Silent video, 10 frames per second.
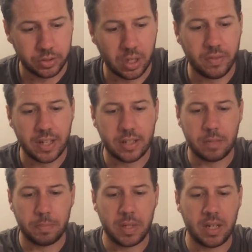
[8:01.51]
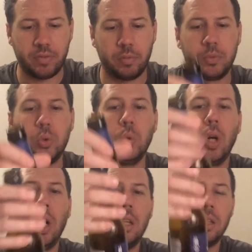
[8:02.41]
so you've had this beer from To
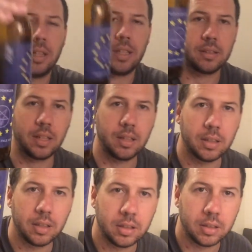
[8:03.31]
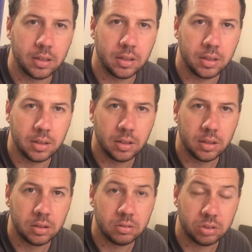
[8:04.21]
Øl their Sun
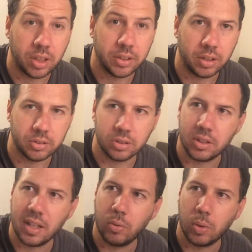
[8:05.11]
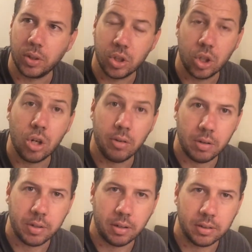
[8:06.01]
Sun Dancers the other one the
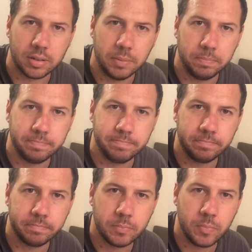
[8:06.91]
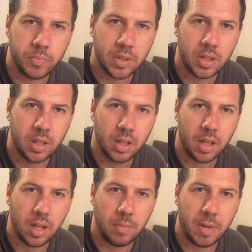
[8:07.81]
Eurodancer
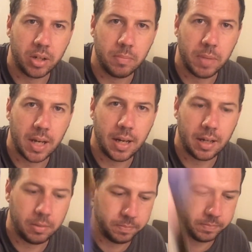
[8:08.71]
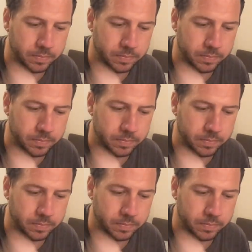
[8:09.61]
American Pale Ale